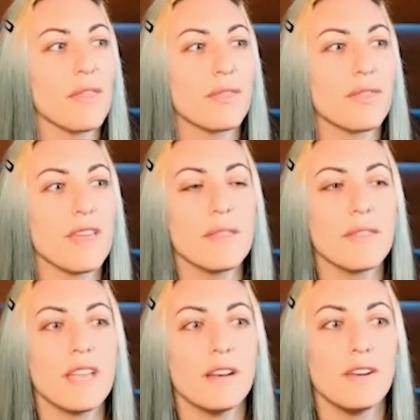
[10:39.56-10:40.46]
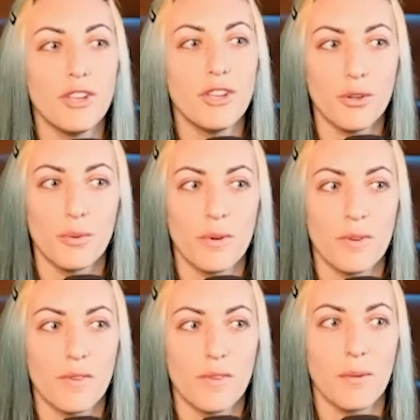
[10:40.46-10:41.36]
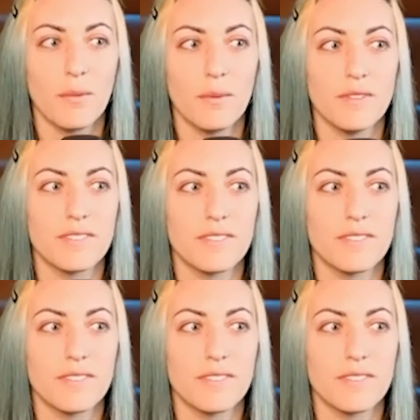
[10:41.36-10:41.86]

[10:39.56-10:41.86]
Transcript: I think they knew I was